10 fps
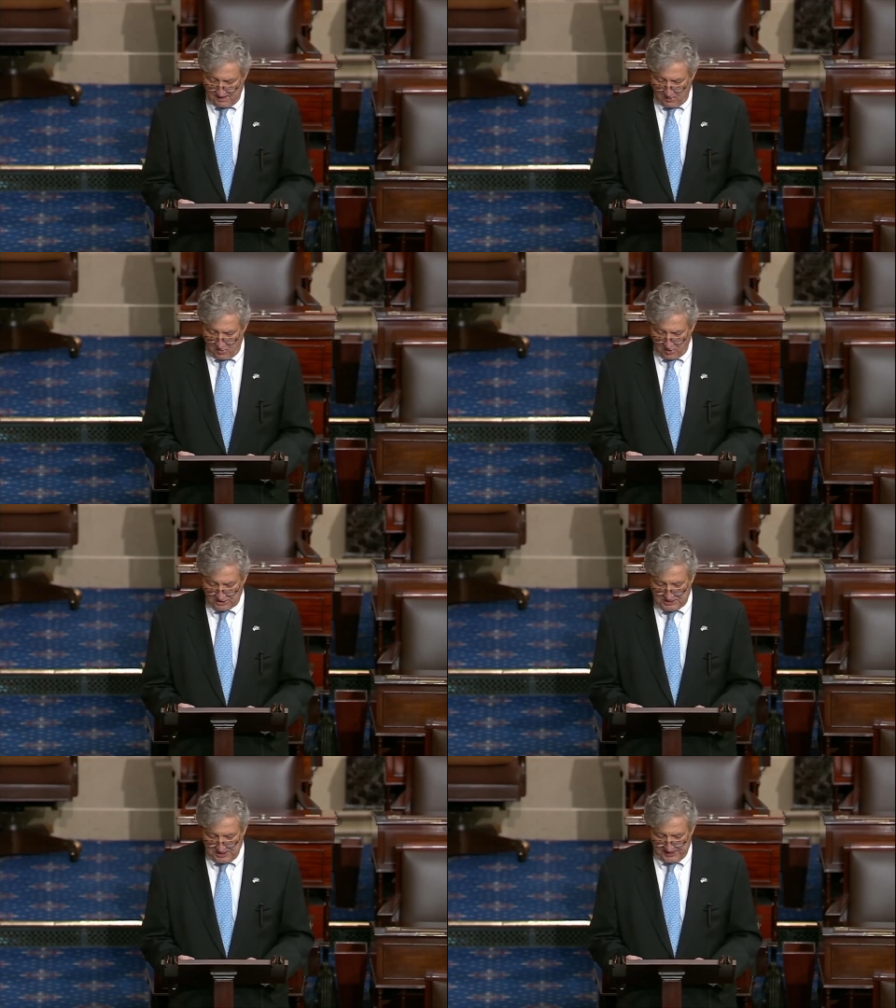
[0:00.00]
are
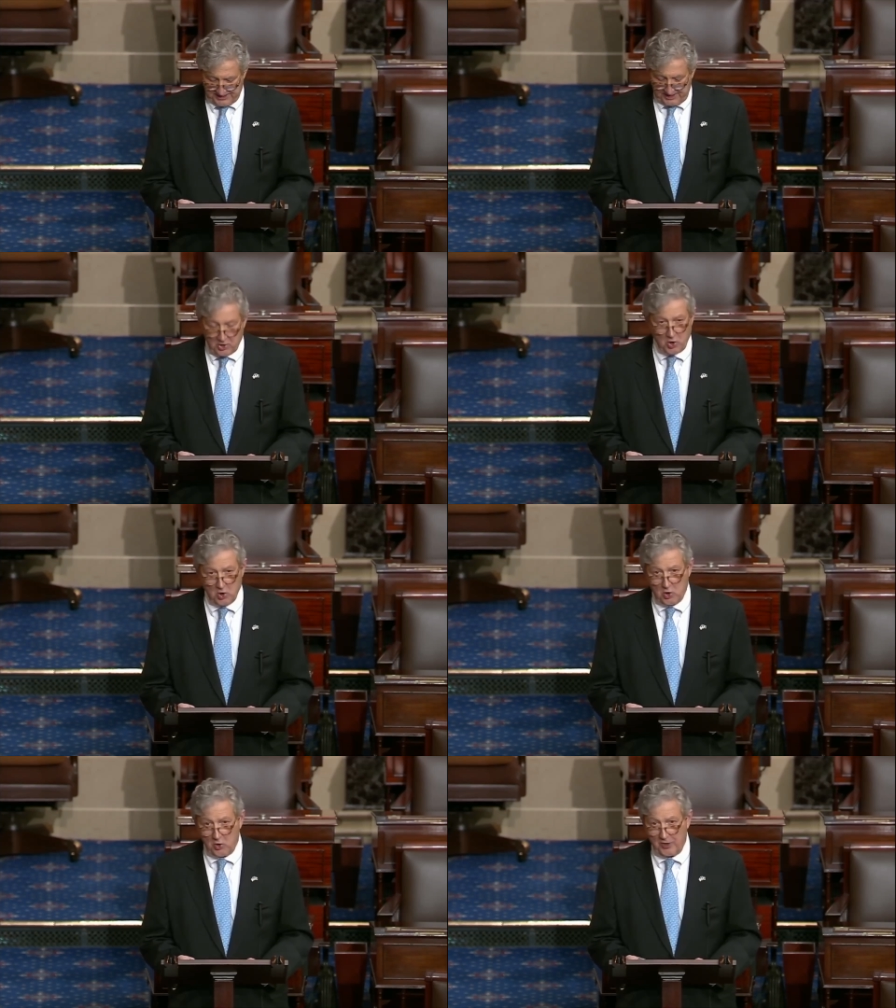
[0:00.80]
gutting
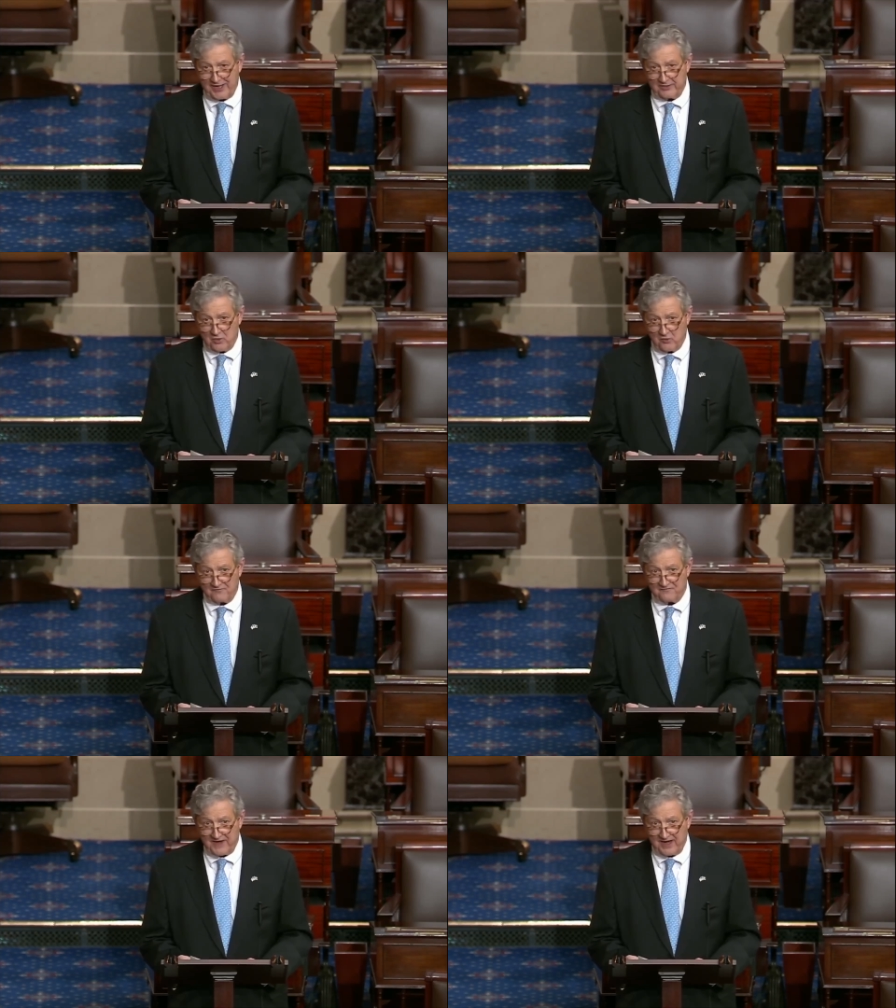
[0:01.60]
her and her
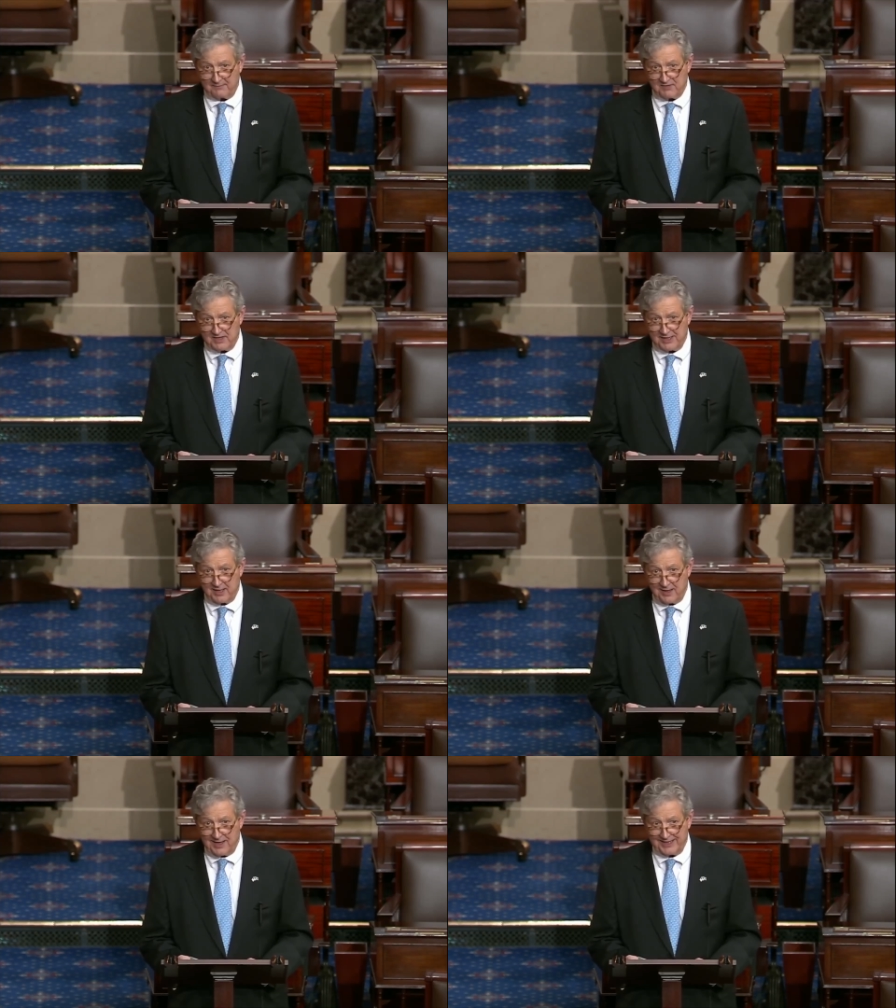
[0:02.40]
family
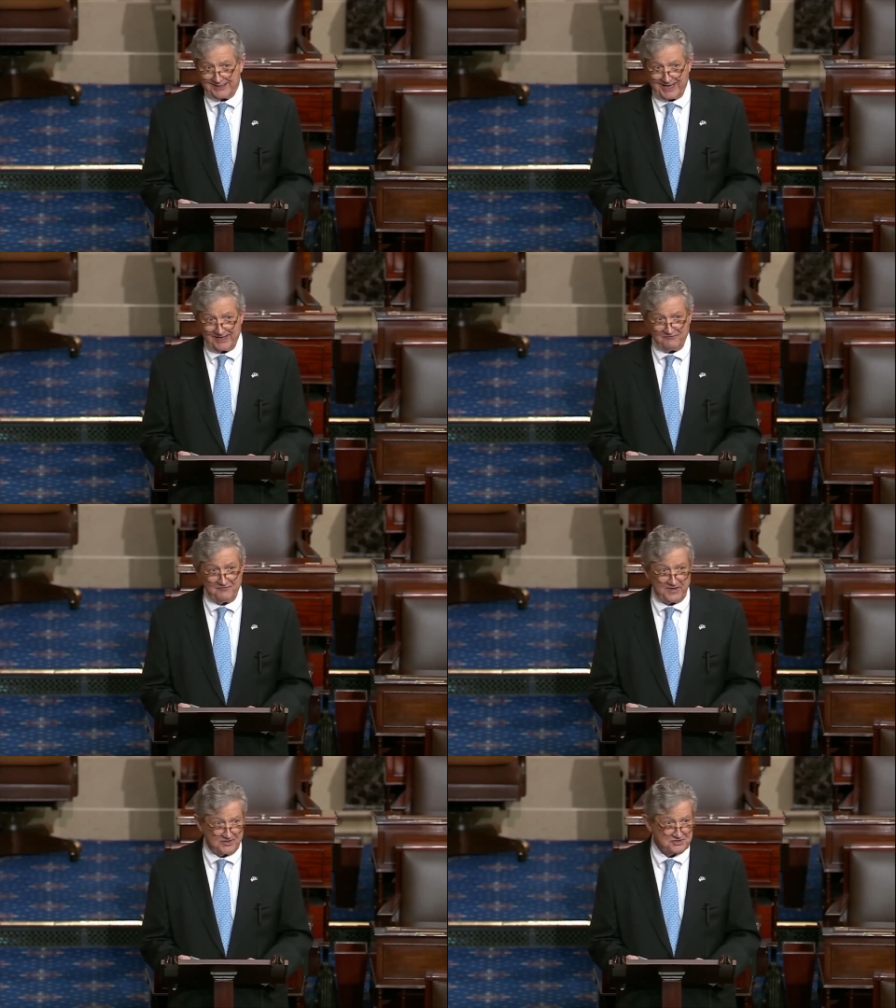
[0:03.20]
like a
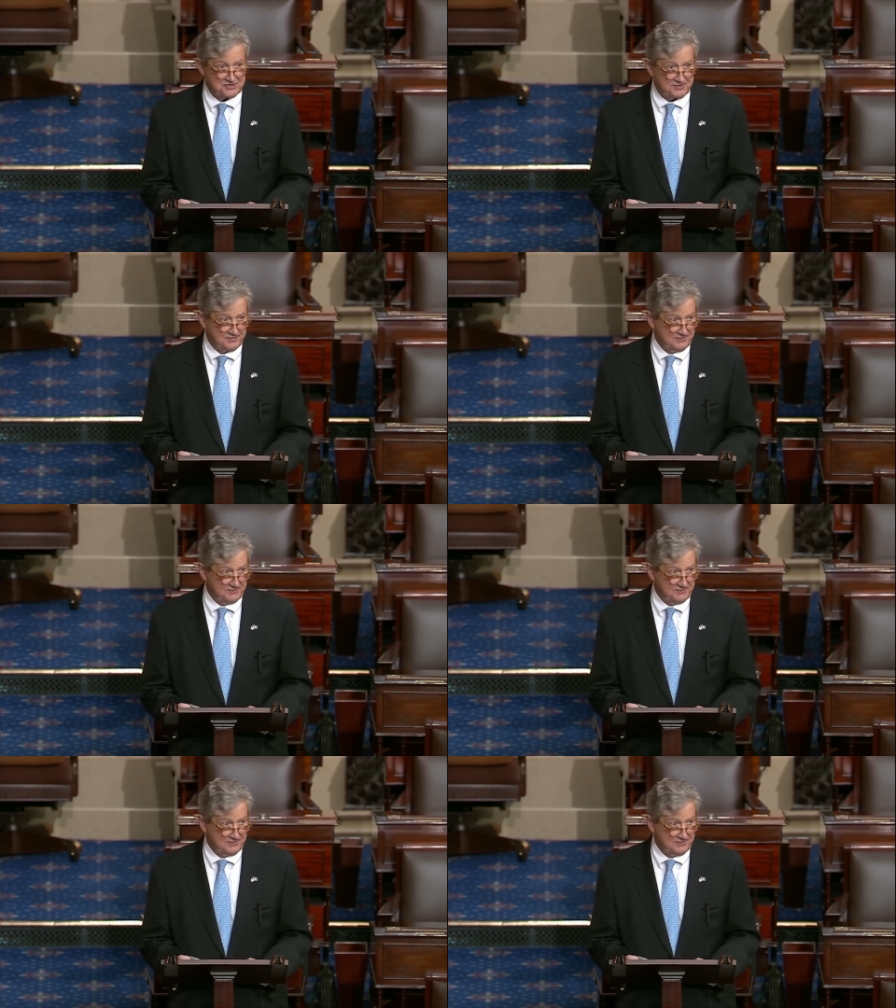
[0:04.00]
fish.